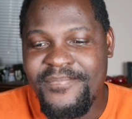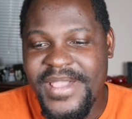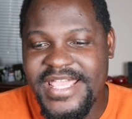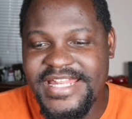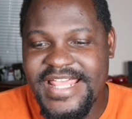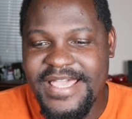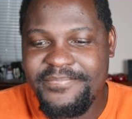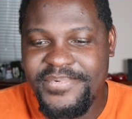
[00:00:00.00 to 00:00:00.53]

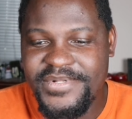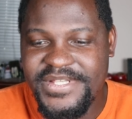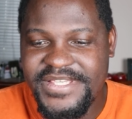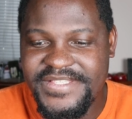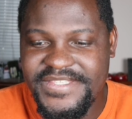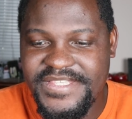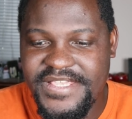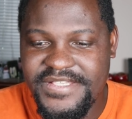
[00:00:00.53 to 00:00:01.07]
Pineapple
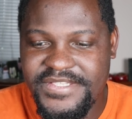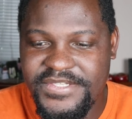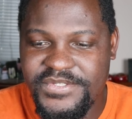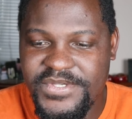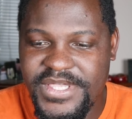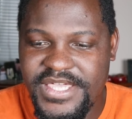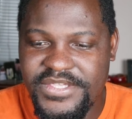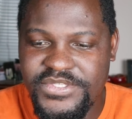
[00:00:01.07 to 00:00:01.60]
is
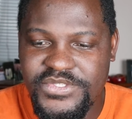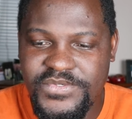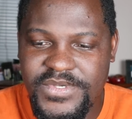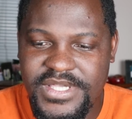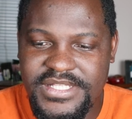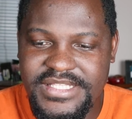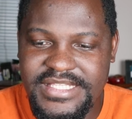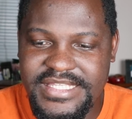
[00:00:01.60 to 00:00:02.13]
Serie A
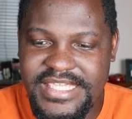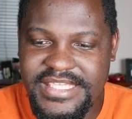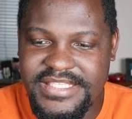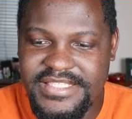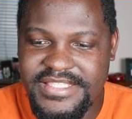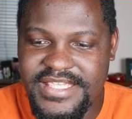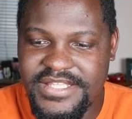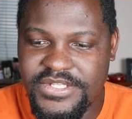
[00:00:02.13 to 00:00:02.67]
squad list